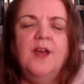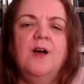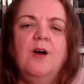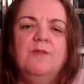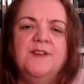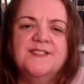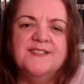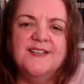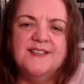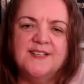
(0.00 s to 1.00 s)

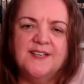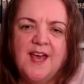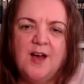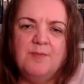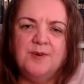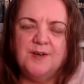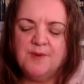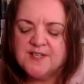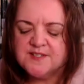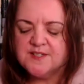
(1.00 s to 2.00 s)
Obviously, it's a cowboy
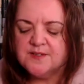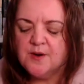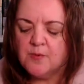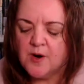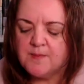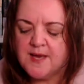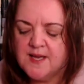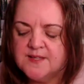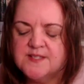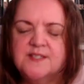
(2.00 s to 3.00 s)
western
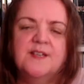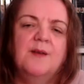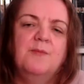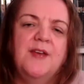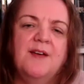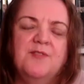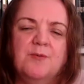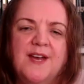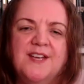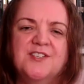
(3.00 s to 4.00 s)
romance, and we have the
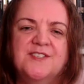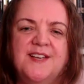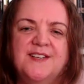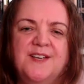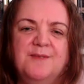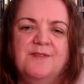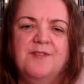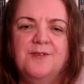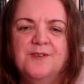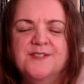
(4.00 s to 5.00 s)
ranch setting with
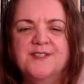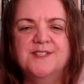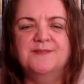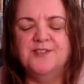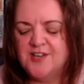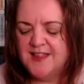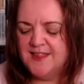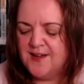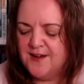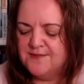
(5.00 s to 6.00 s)
horses, which I
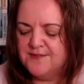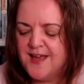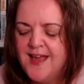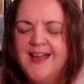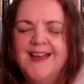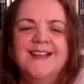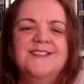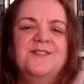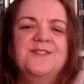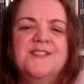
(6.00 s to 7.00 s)
love. It's
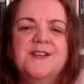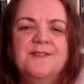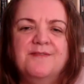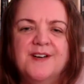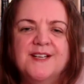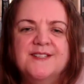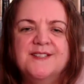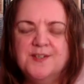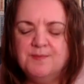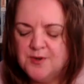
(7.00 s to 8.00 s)
also a friends
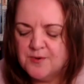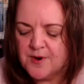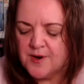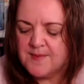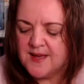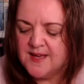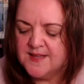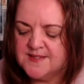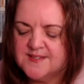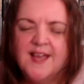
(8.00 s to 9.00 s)
to more
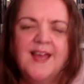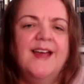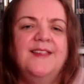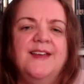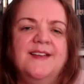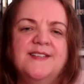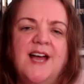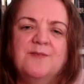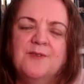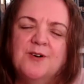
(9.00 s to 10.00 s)
romance. There's
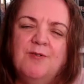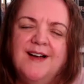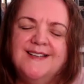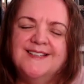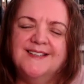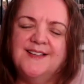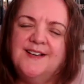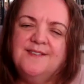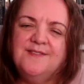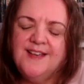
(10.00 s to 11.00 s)
unrequited
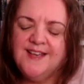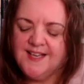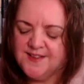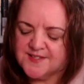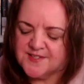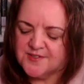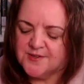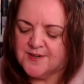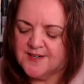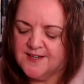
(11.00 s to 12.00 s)
love in the
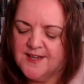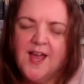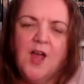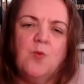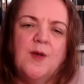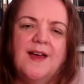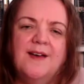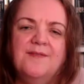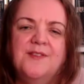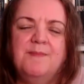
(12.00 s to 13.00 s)
story. We
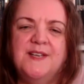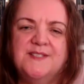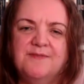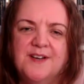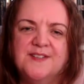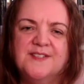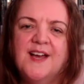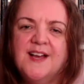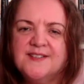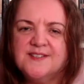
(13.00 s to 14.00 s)
have the best friend's
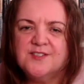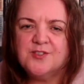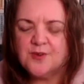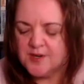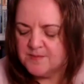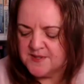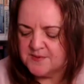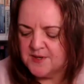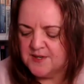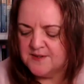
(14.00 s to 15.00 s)
cousin trope as
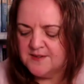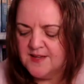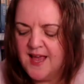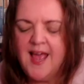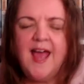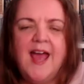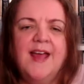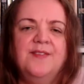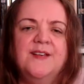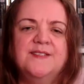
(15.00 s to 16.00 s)
well.
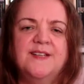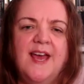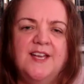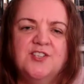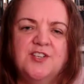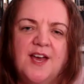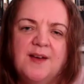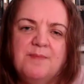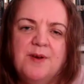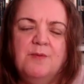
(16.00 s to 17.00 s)
And there's an age
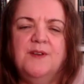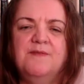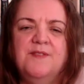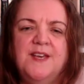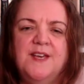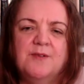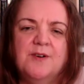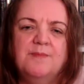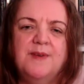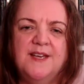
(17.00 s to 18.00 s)
gap with the
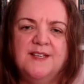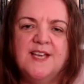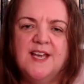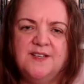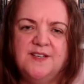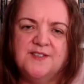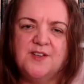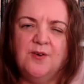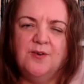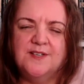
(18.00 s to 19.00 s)
hero being 10 years
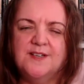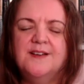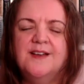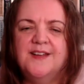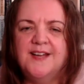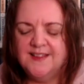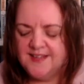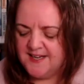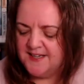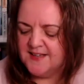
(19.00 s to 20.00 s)
older than our
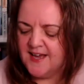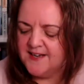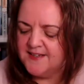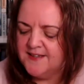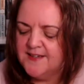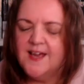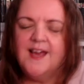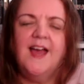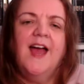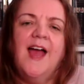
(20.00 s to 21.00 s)
leading lady.
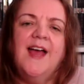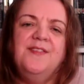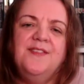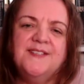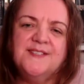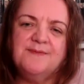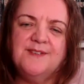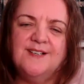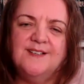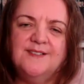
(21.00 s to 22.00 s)
And this
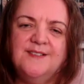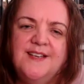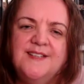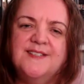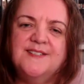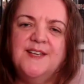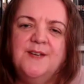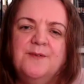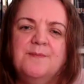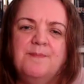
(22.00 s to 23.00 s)
one is a
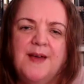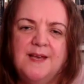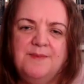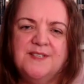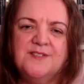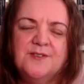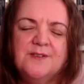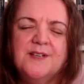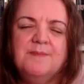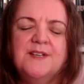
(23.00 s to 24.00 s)
secret baby
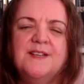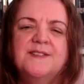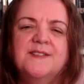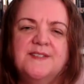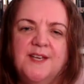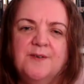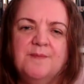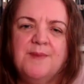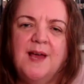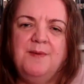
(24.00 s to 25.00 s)
story, but it's a
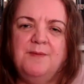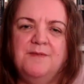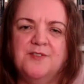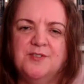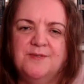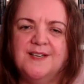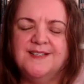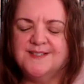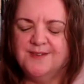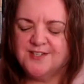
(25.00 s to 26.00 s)
secret baby with a
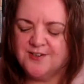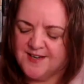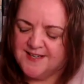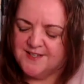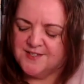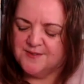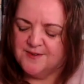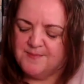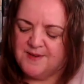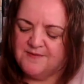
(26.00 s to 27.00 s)
twist, which I'll get into
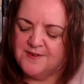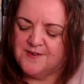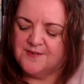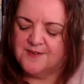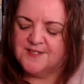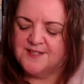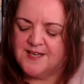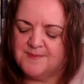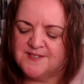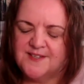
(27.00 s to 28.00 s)
a bit further into the
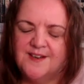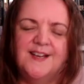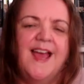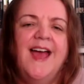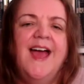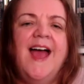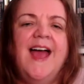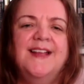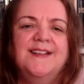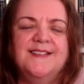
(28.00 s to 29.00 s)
episode,
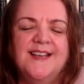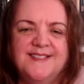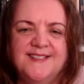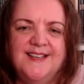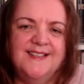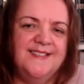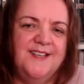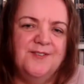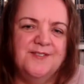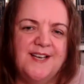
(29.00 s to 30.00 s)
and a
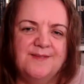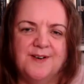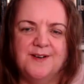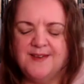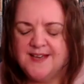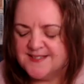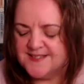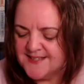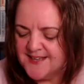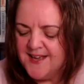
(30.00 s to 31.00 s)
single dad romance.